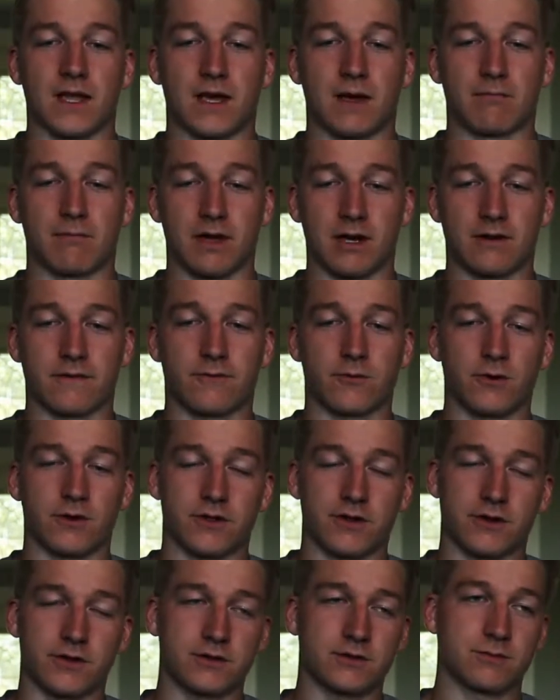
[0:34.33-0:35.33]
Micro Four
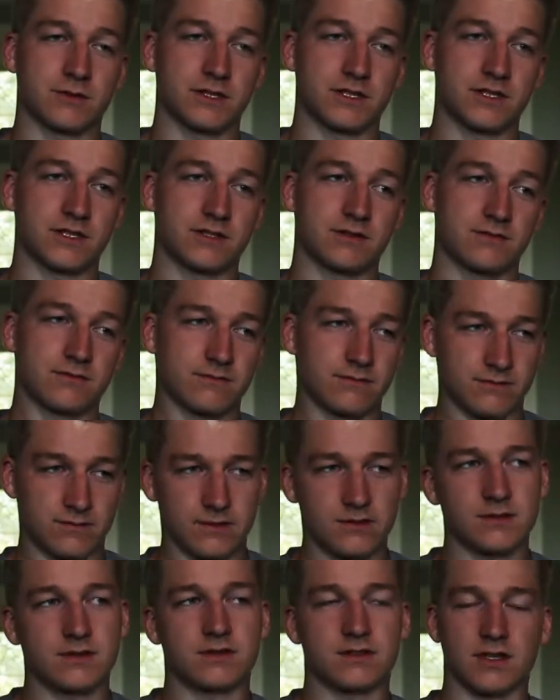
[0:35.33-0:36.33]
Thirds, which
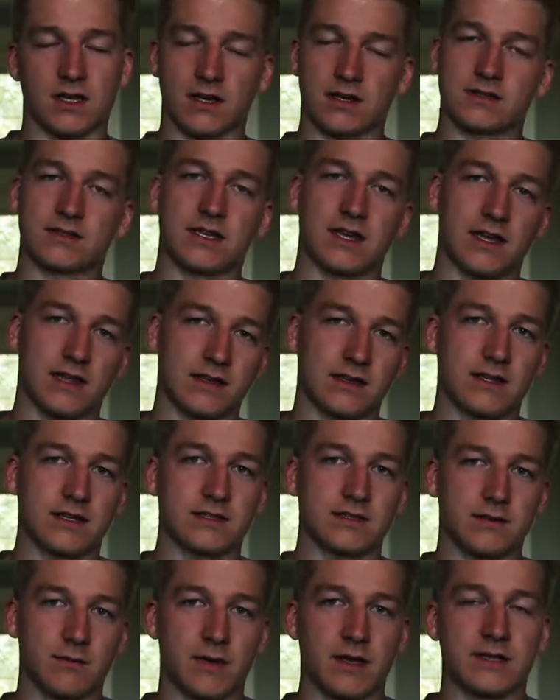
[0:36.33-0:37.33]
sucks and
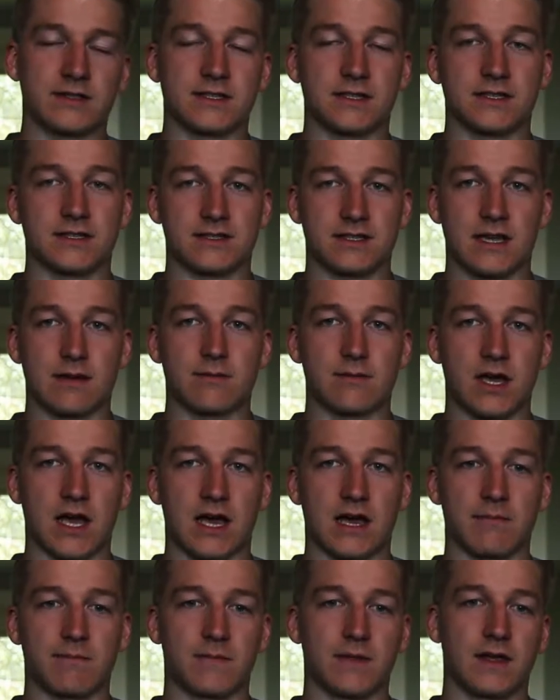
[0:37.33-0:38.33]
is amazing at the same
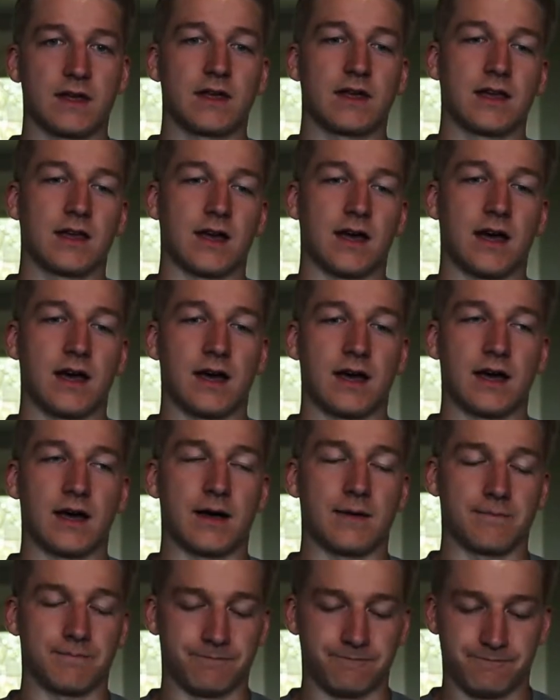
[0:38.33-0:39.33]
time.
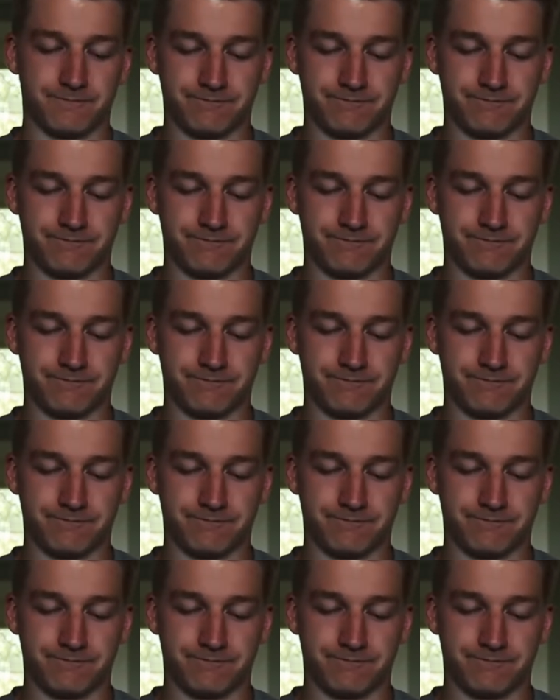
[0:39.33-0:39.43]
Um,